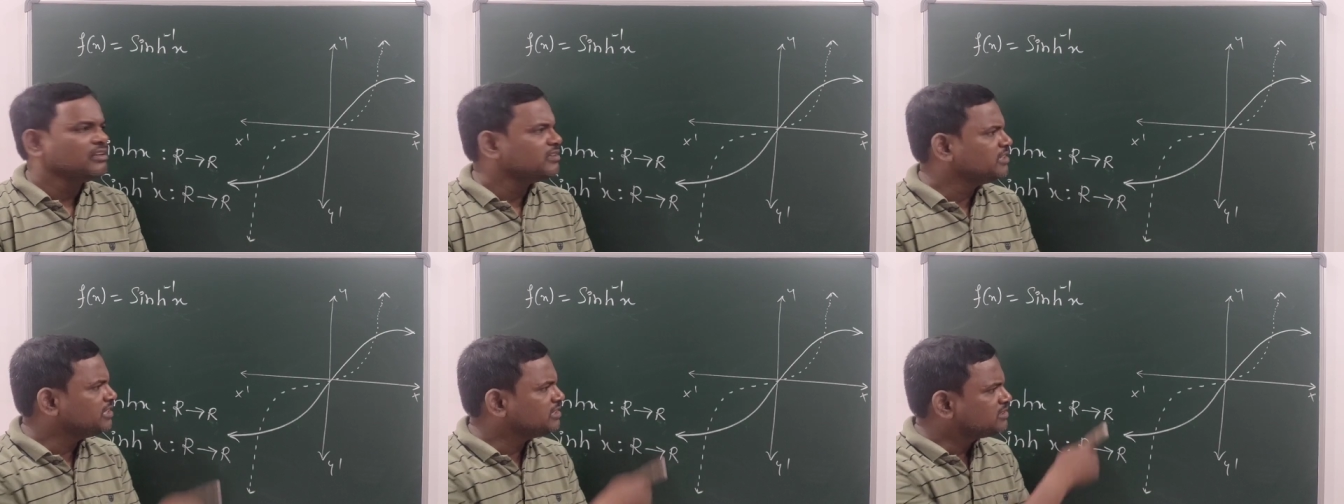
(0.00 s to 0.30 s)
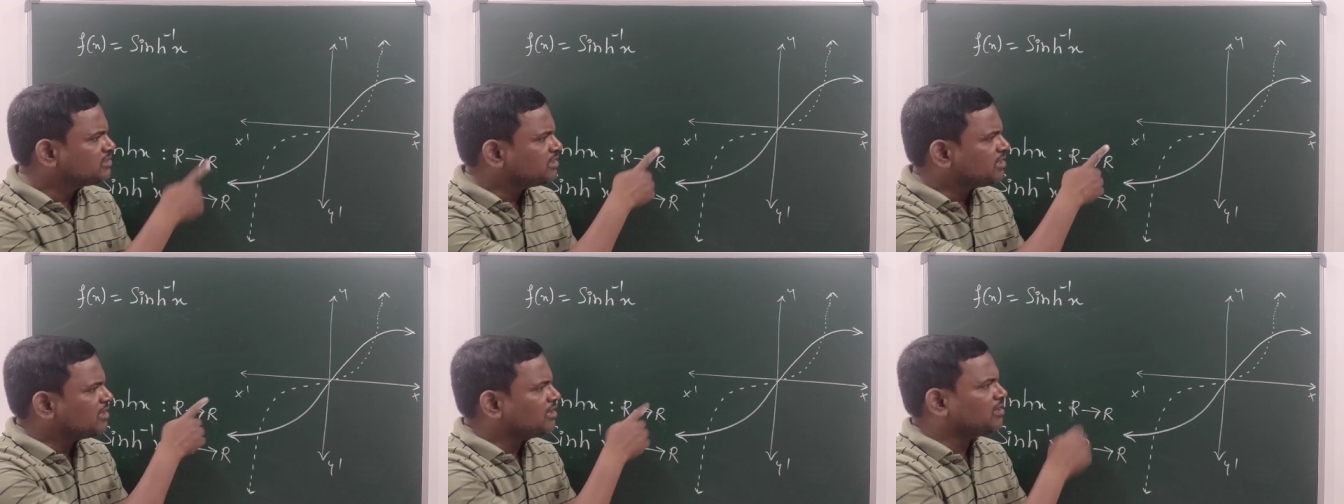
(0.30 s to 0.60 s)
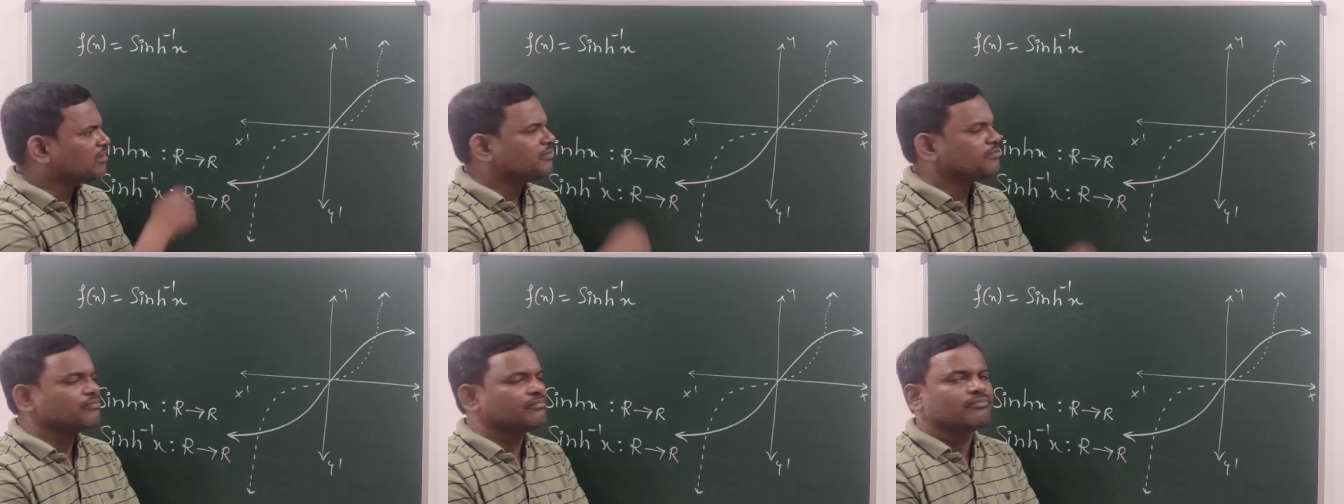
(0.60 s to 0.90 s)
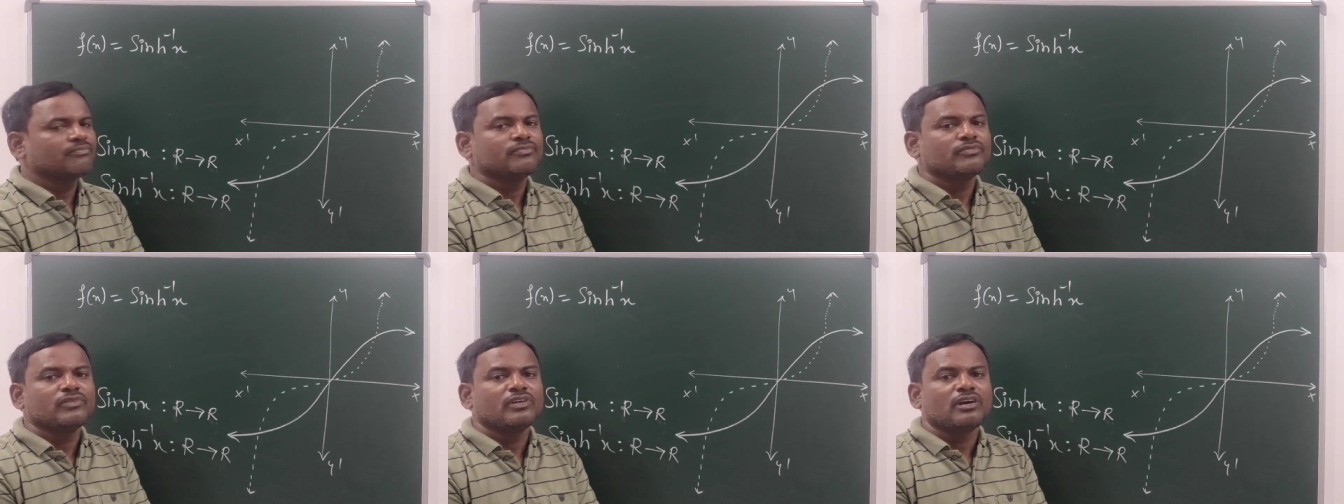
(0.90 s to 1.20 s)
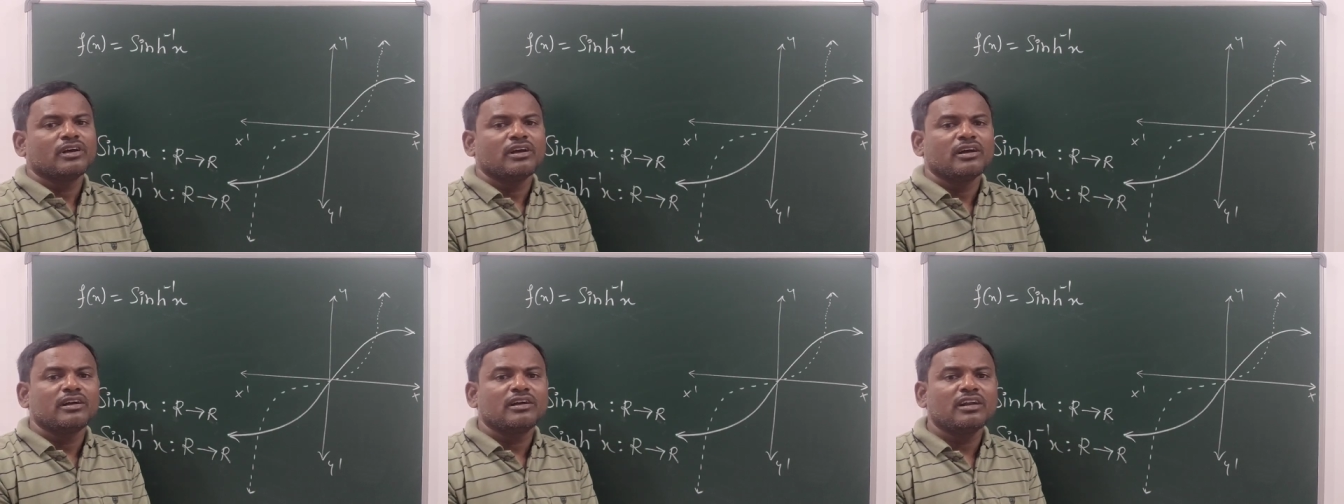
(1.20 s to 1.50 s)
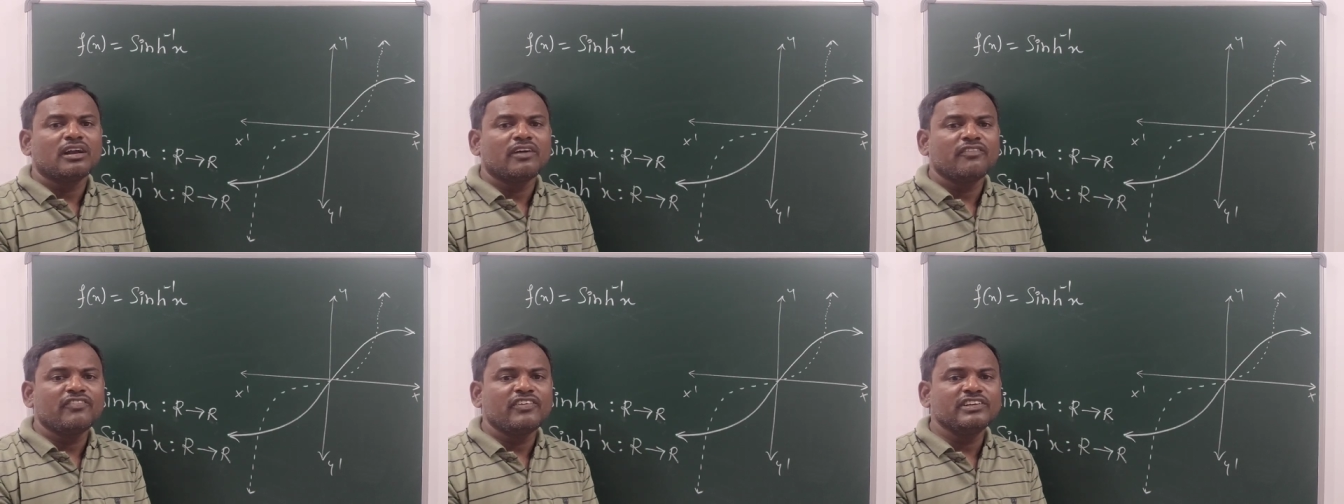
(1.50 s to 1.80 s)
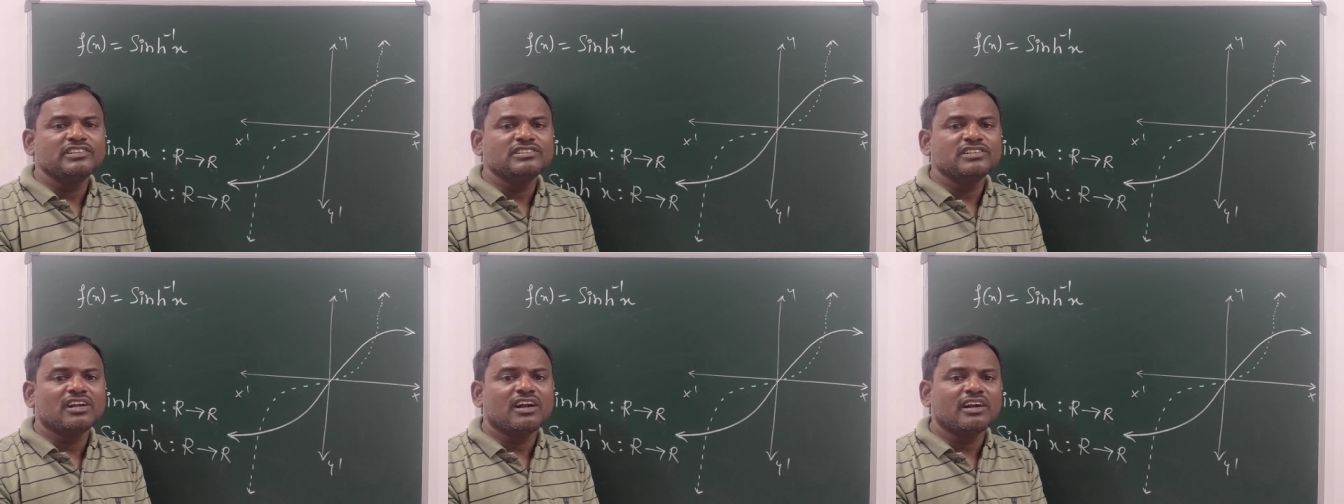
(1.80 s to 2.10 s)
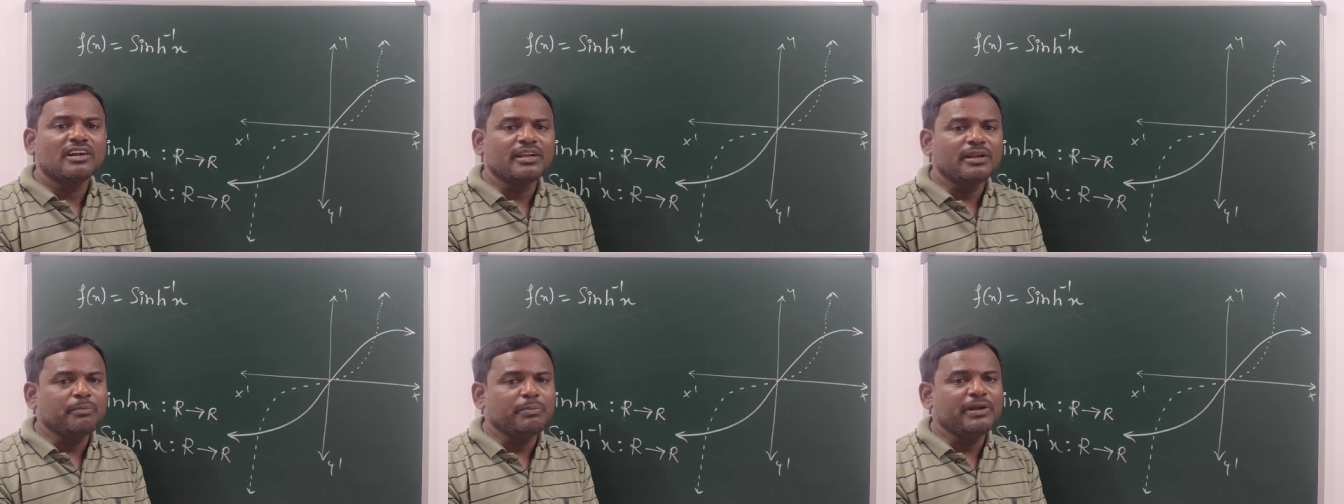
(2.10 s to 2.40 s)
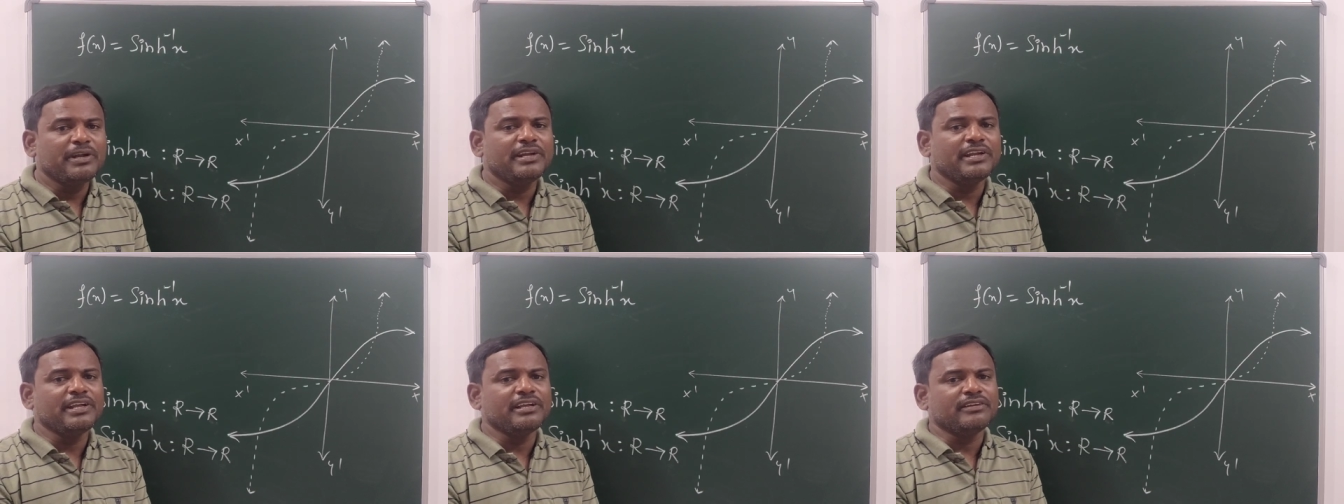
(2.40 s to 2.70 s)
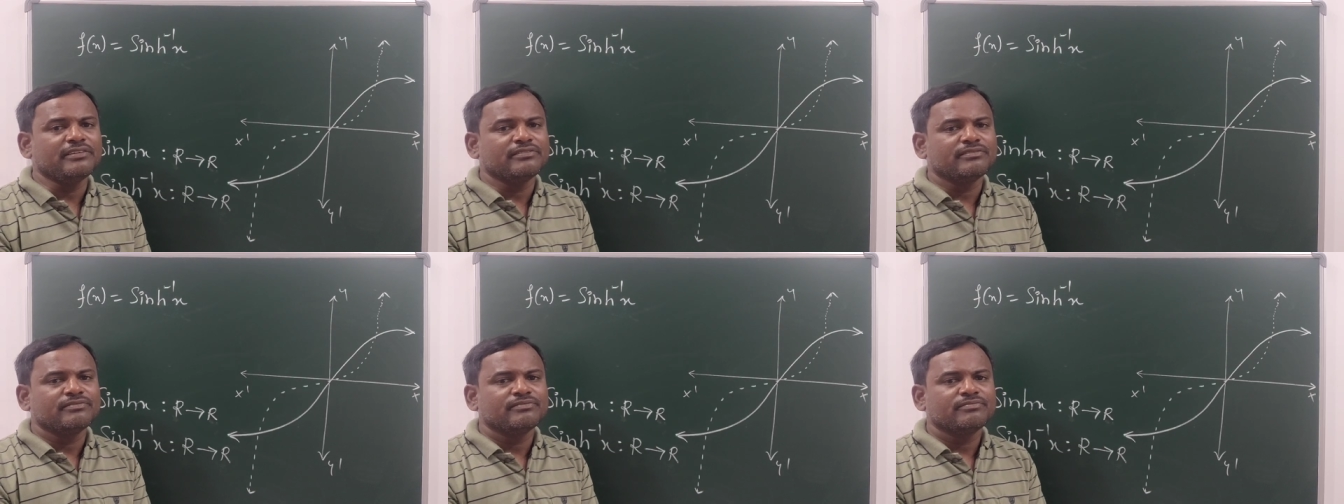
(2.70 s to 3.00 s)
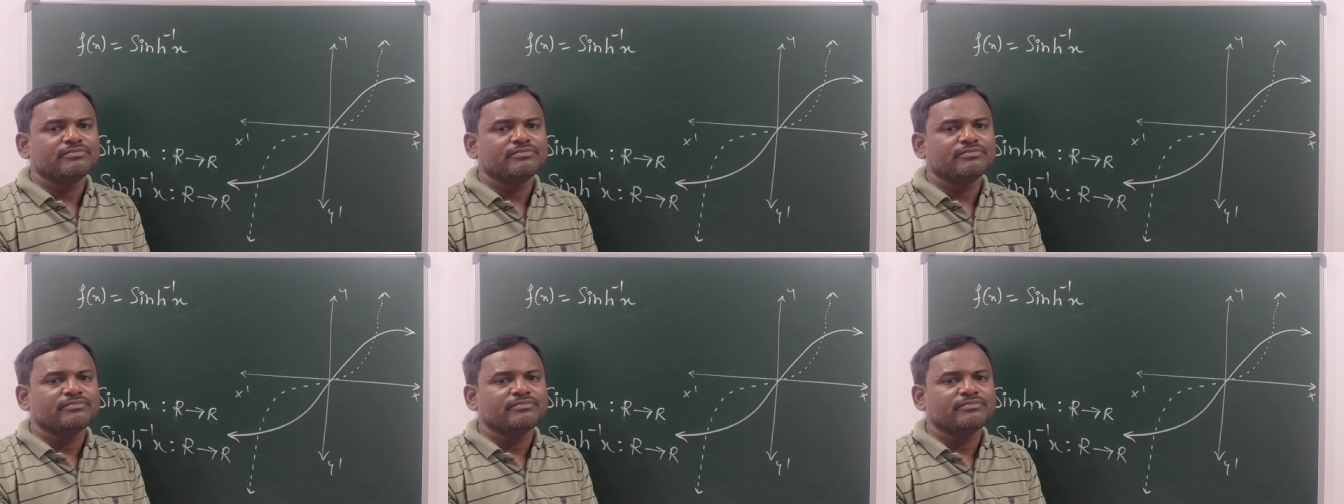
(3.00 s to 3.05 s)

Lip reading: this graph is not repeating.